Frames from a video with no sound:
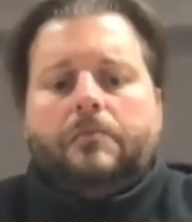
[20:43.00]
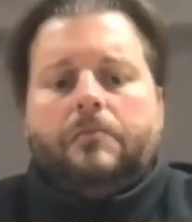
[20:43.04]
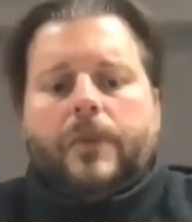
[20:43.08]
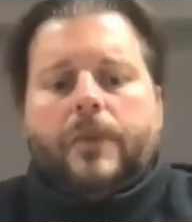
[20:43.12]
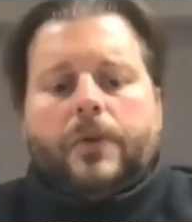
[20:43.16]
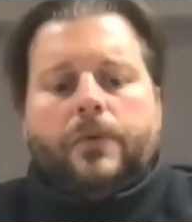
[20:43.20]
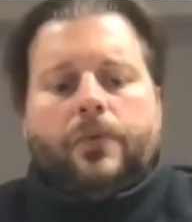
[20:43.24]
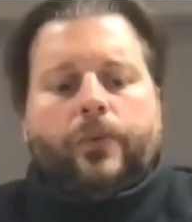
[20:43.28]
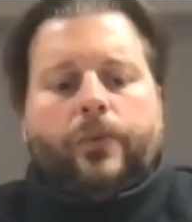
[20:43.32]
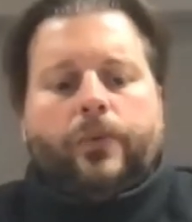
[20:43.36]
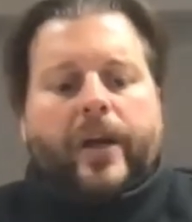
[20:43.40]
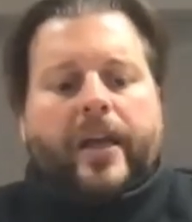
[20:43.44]

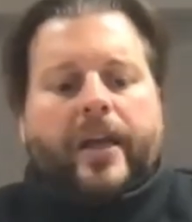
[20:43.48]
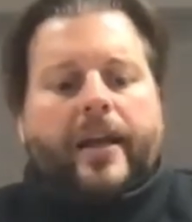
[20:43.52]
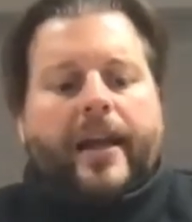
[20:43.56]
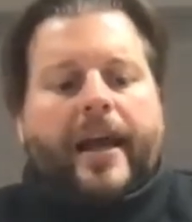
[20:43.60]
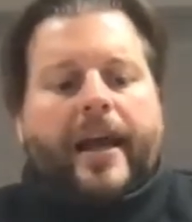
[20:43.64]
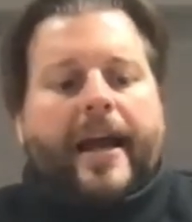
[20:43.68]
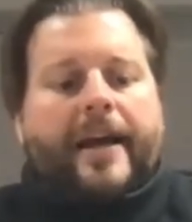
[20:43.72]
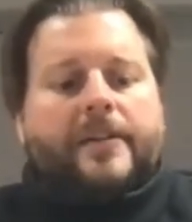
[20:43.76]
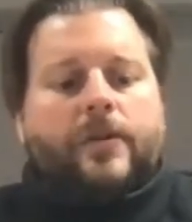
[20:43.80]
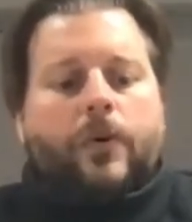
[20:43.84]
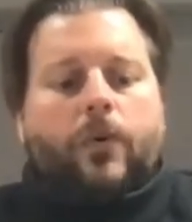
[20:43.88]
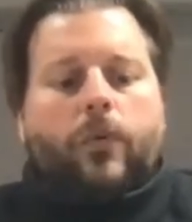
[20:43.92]

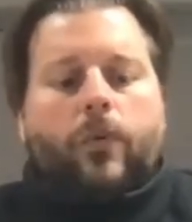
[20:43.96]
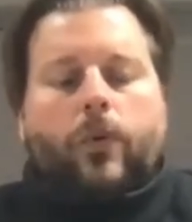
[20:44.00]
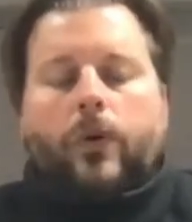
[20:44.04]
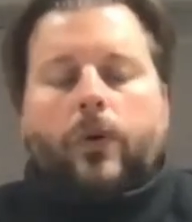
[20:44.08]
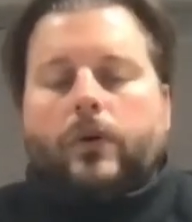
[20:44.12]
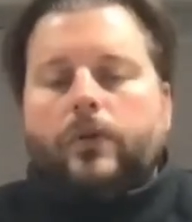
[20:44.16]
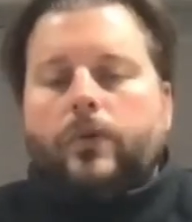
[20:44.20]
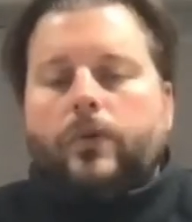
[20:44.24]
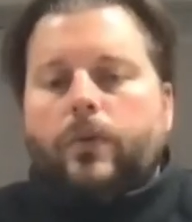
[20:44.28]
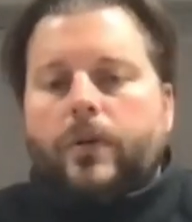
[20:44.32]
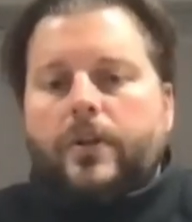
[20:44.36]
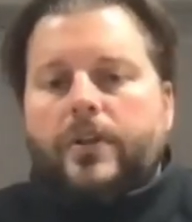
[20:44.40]
reenact a
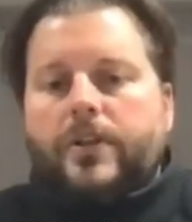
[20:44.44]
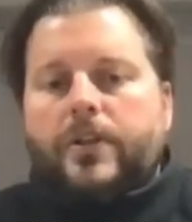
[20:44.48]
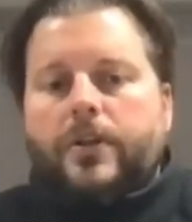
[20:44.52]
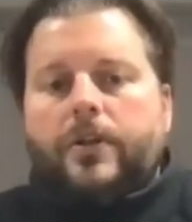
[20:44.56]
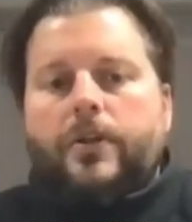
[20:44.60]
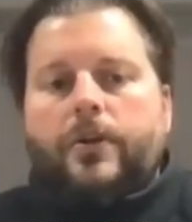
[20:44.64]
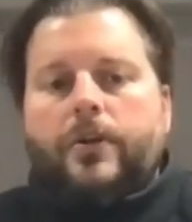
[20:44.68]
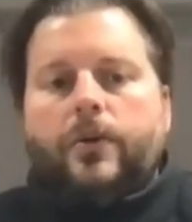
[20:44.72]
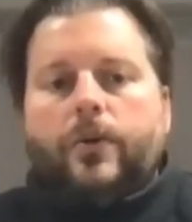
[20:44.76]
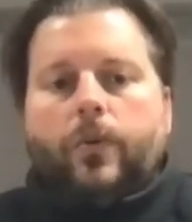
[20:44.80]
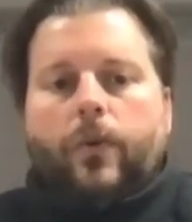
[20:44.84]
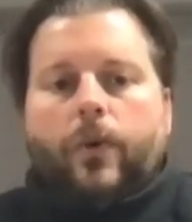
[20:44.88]
World War
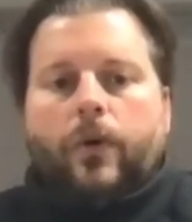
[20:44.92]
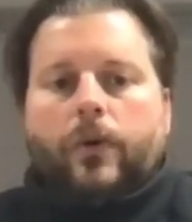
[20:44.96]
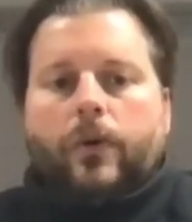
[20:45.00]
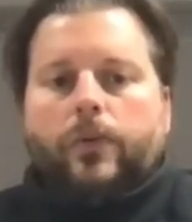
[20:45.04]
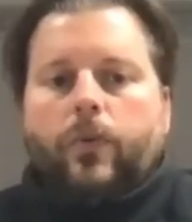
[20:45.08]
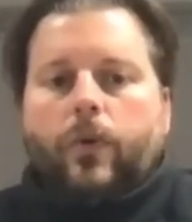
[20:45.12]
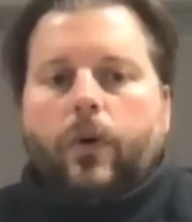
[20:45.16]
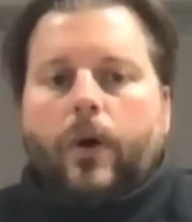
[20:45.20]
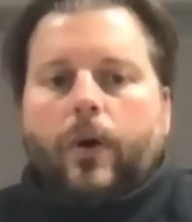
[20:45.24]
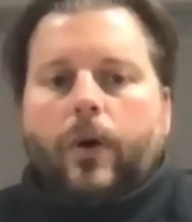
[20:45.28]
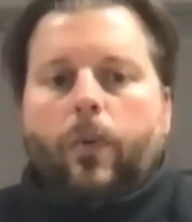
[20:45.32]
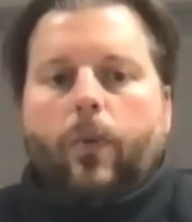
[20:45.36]
II, World
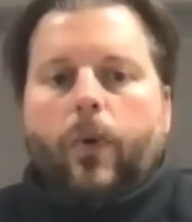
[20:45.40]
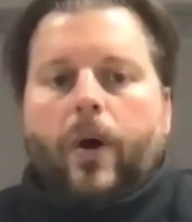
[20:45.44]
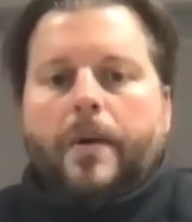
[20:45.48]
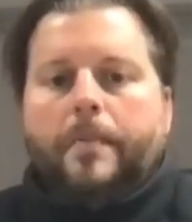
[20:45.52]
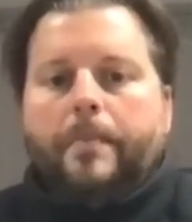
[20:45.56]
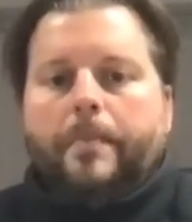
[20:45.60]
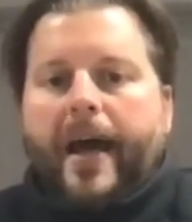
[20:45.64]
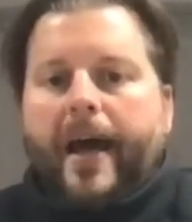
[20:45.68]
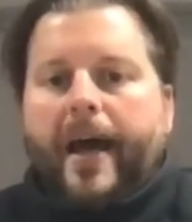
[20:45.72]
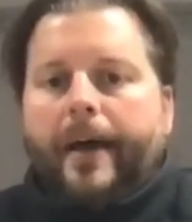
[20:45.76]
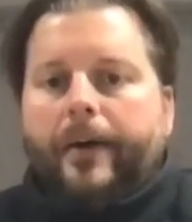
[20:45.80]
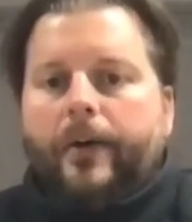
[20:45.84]
War I
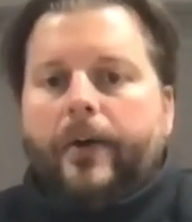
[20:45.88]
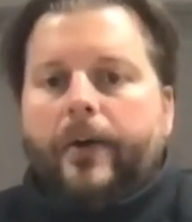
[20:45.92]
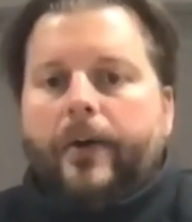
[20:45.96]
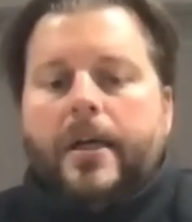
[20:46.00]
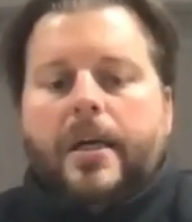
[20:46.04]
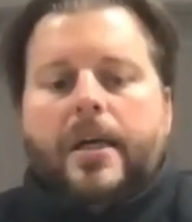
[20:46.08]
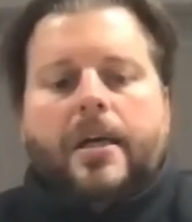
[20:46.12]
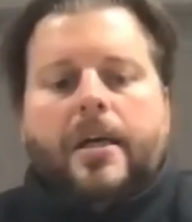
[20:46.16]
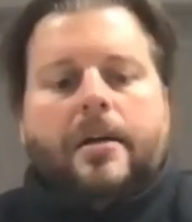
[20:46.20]
battle,